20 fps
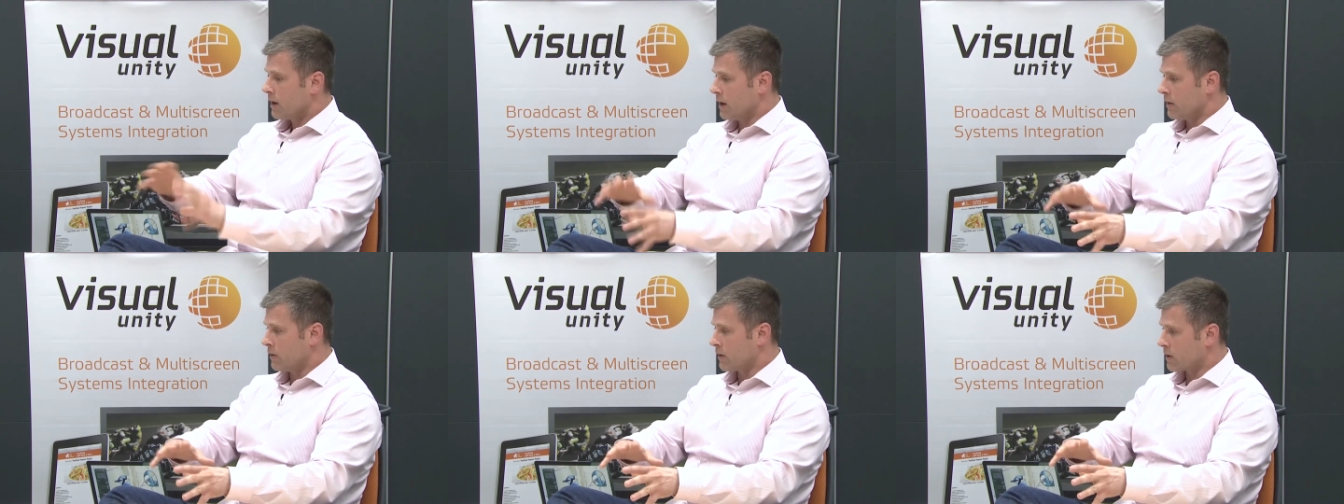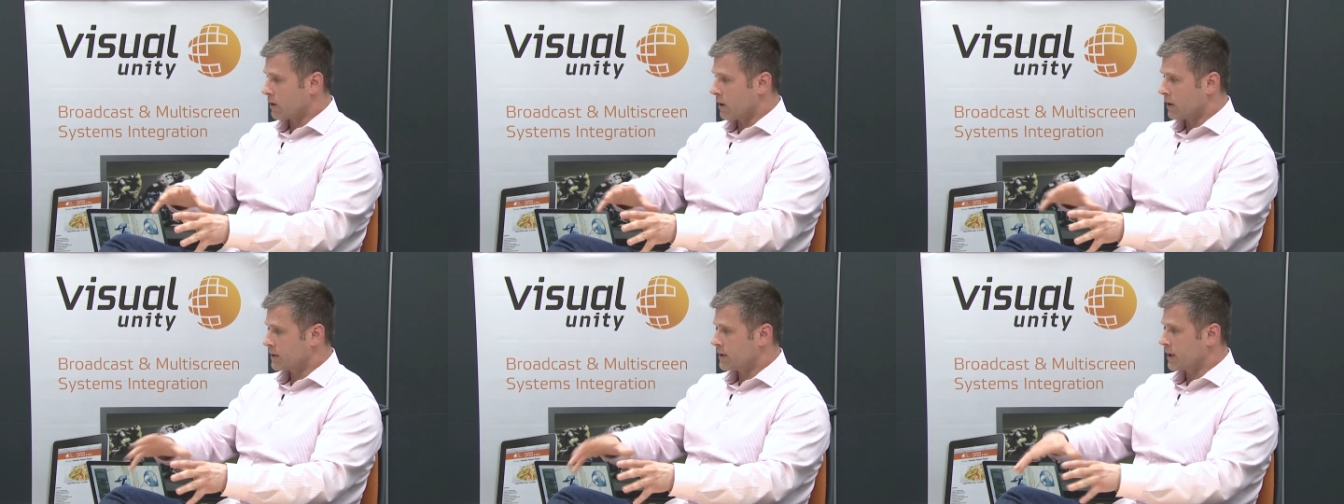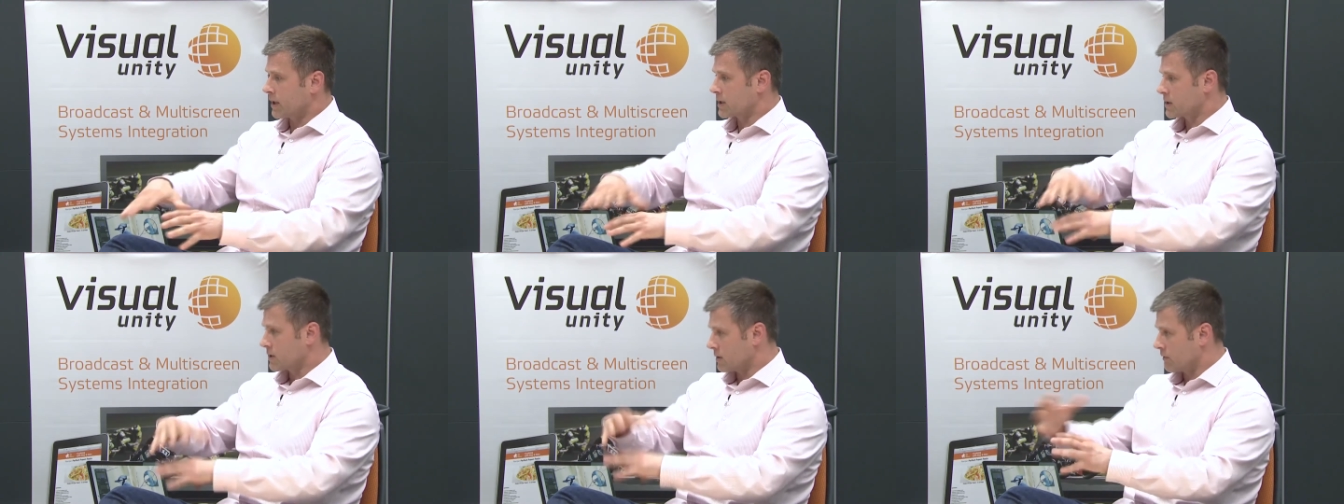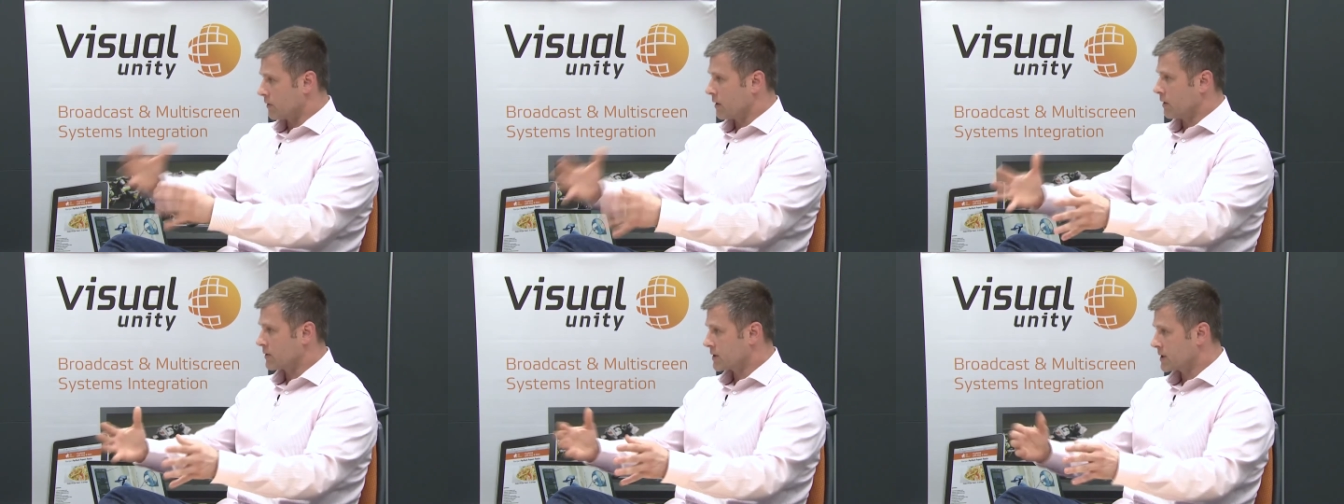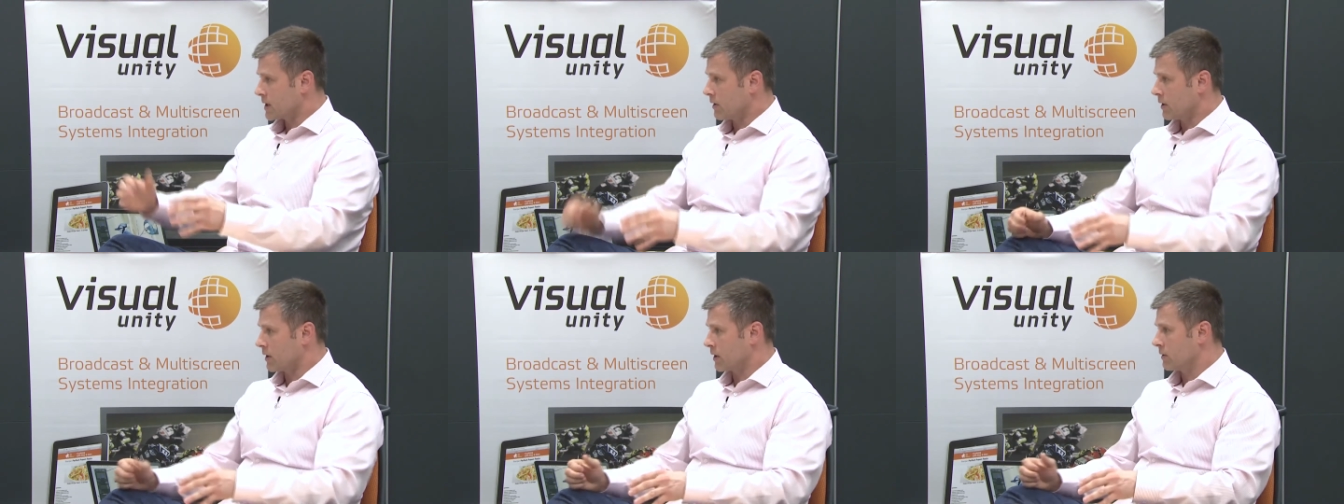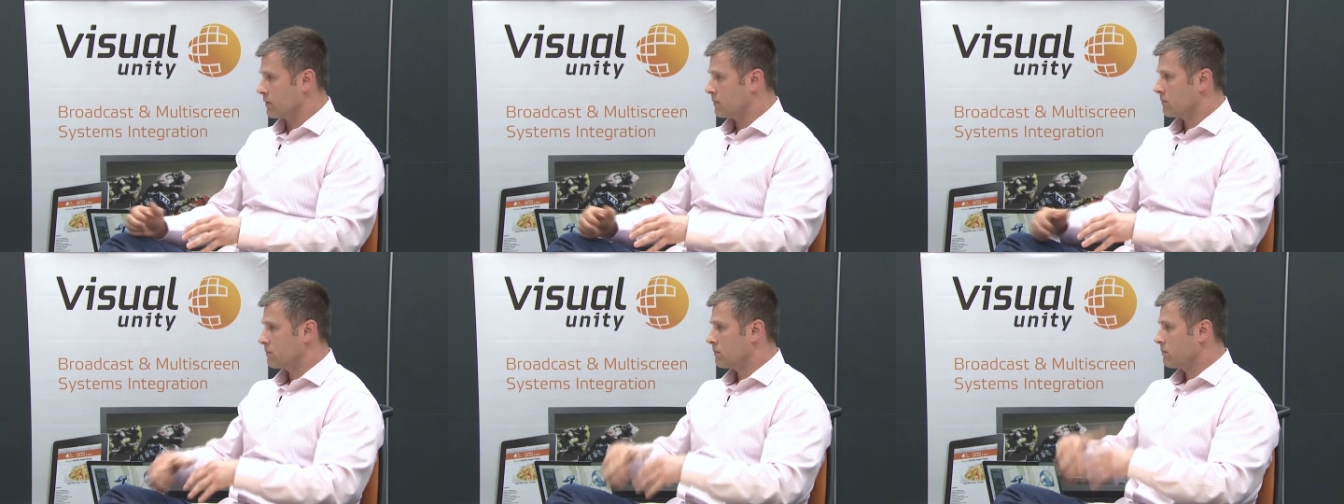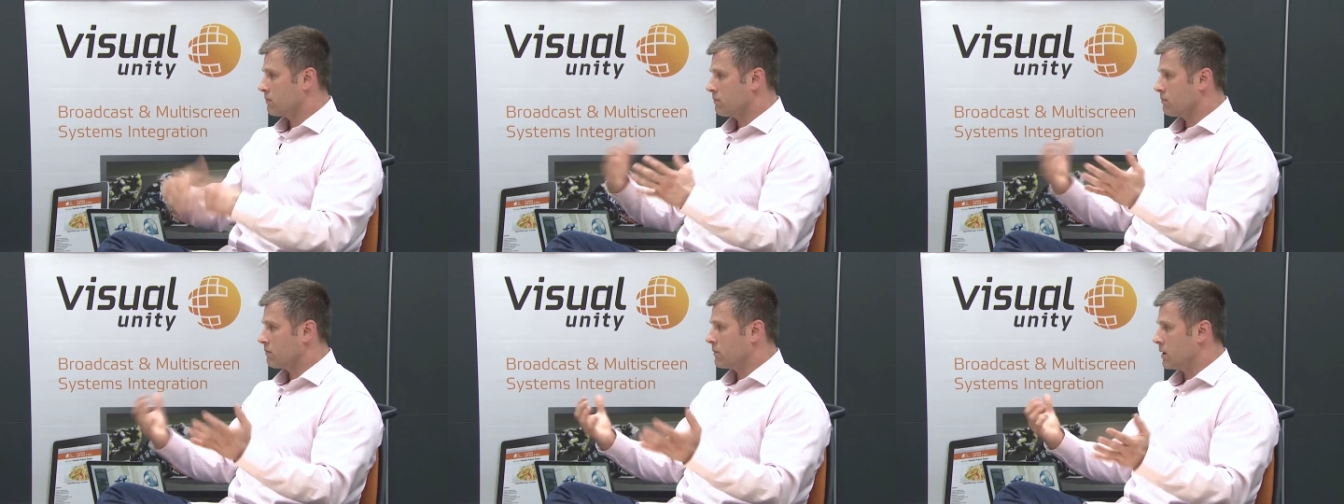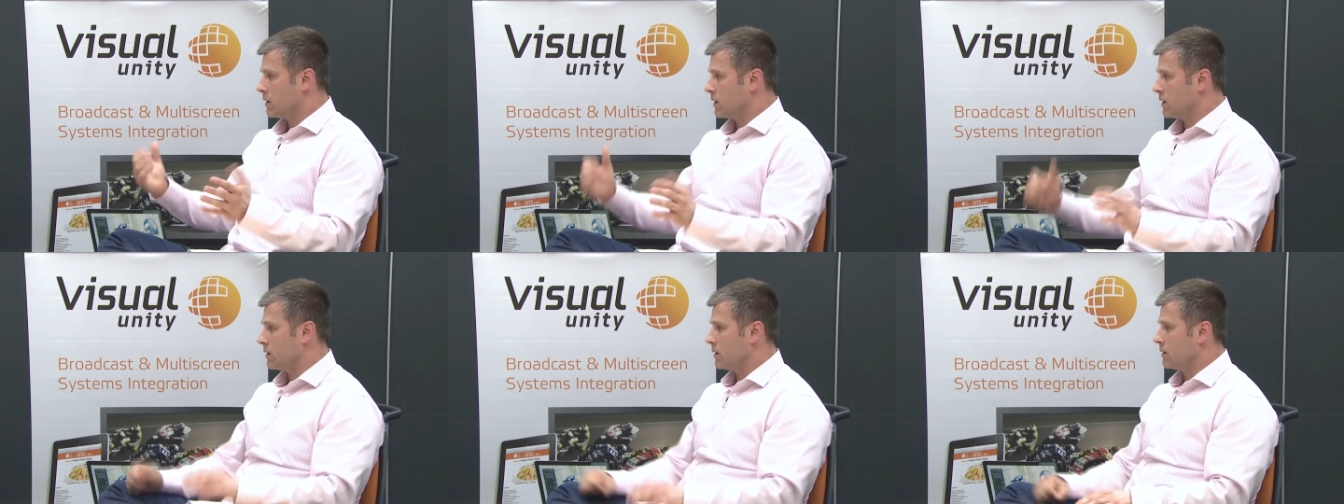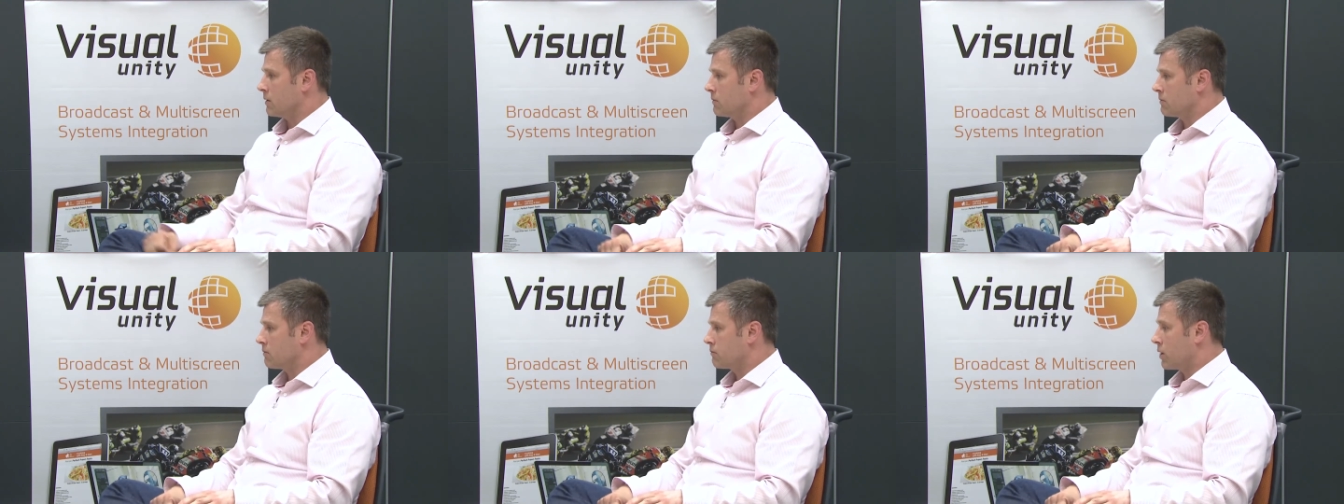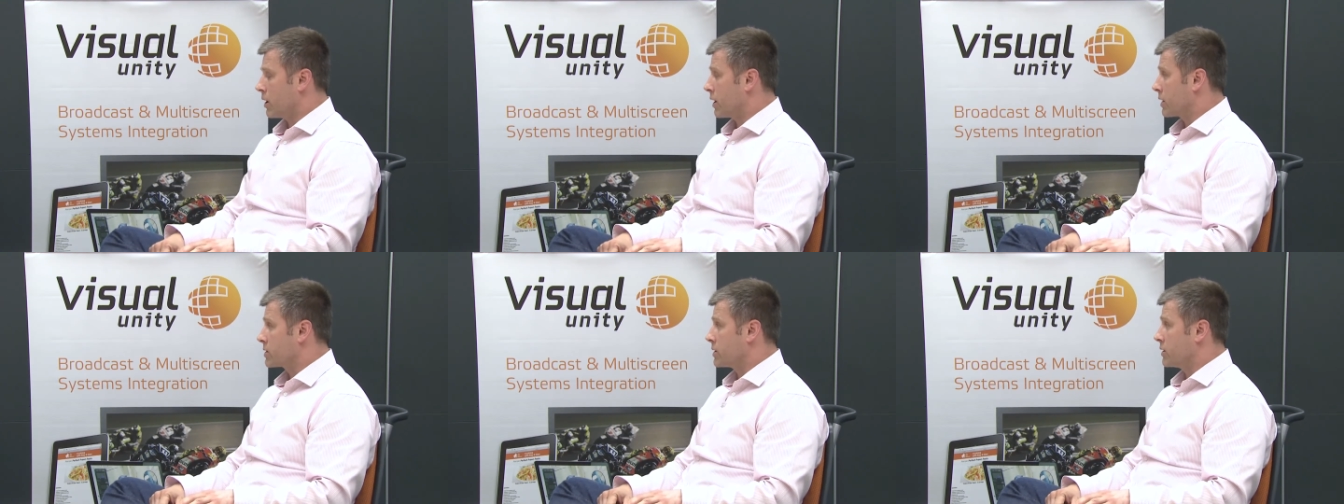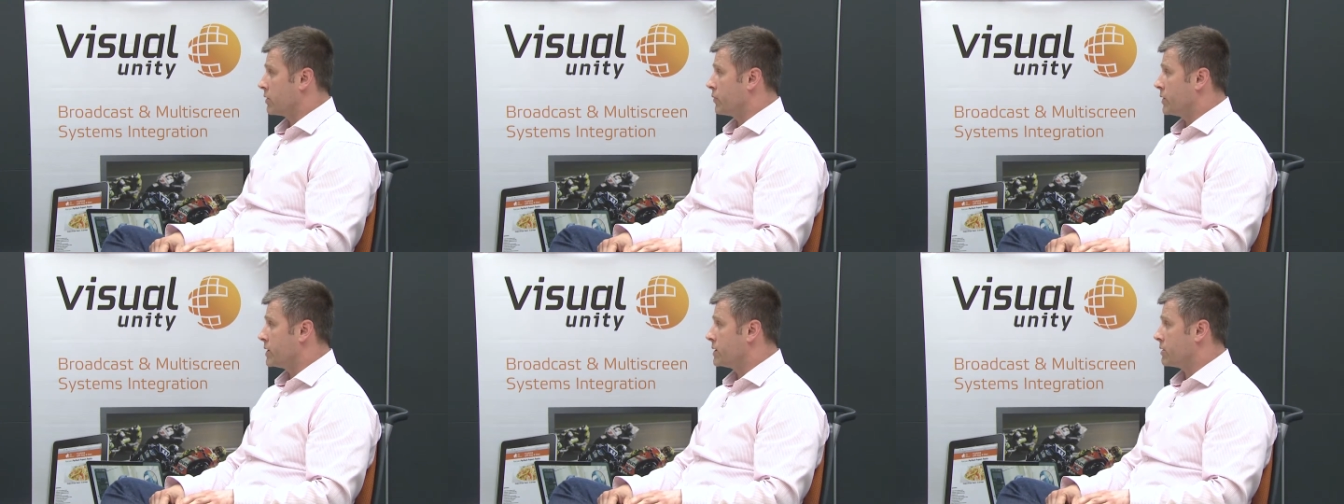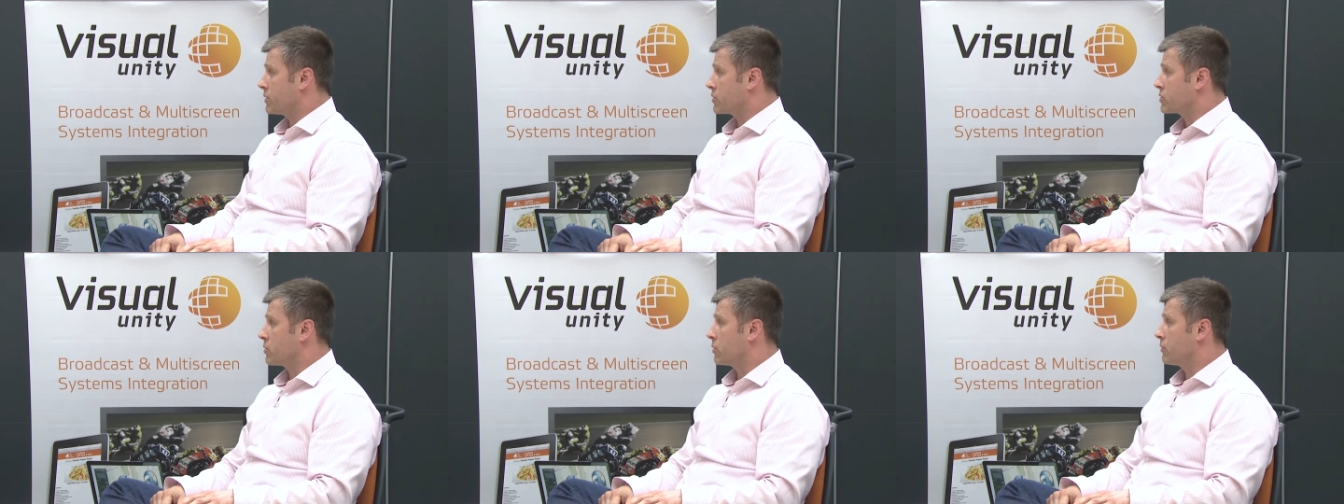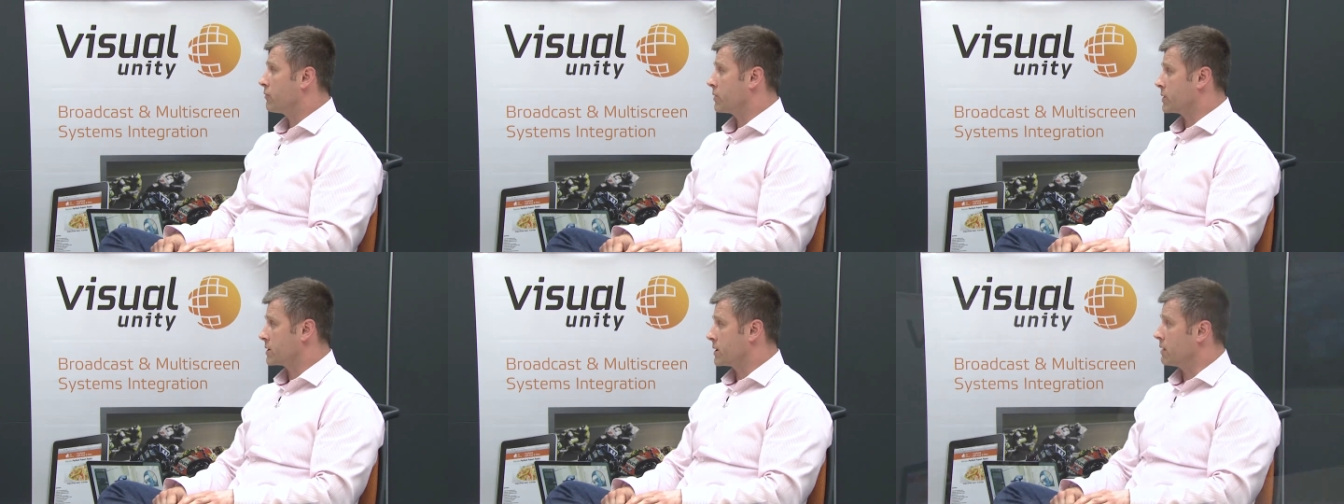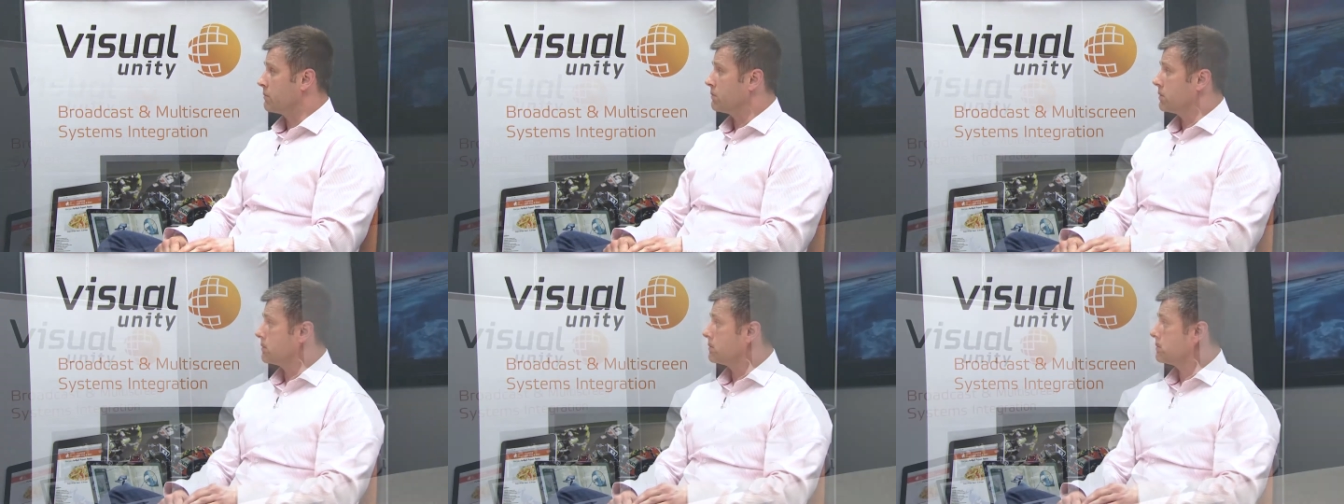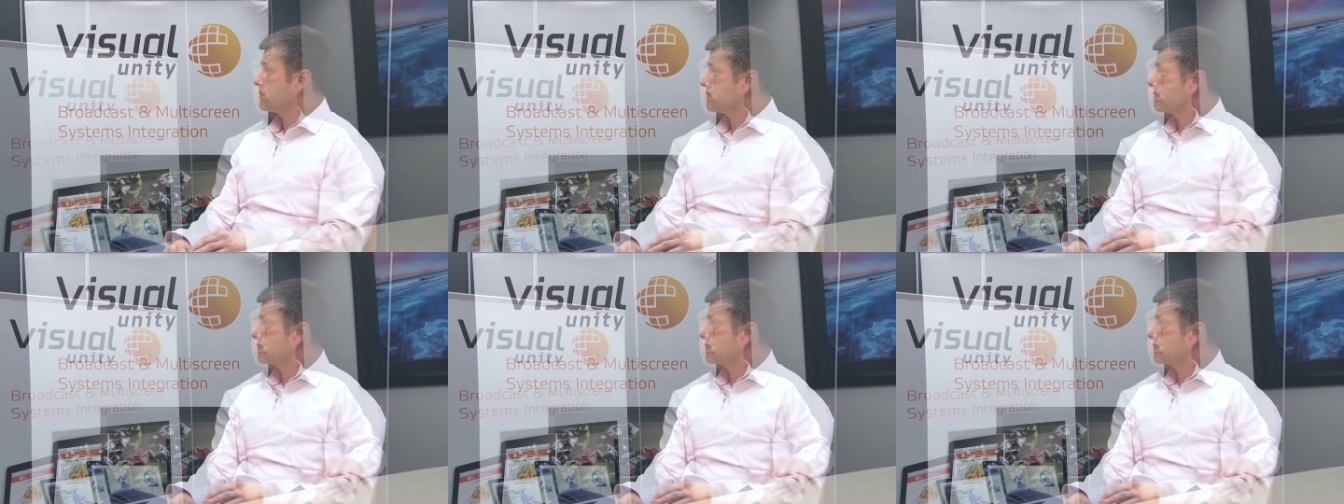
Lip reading: in the context of selling products on a retail store, for example.